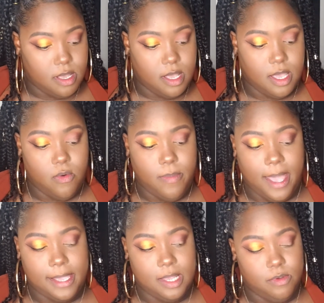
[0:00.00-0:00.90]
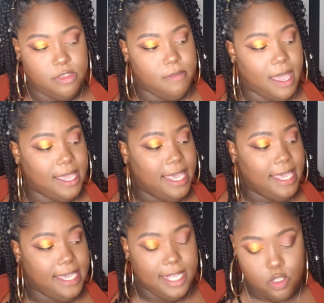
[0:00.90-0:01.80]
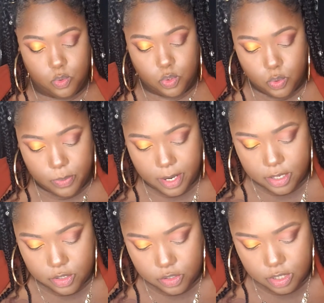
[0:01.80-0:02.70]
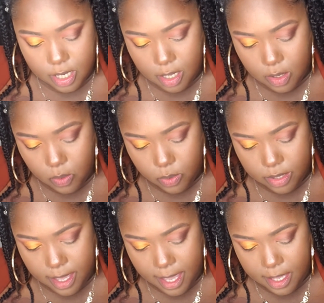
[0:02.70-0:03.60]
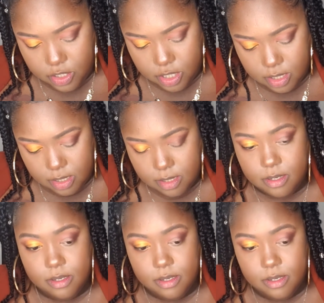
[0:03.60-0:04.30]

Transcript: go back in with my E22 brush with edges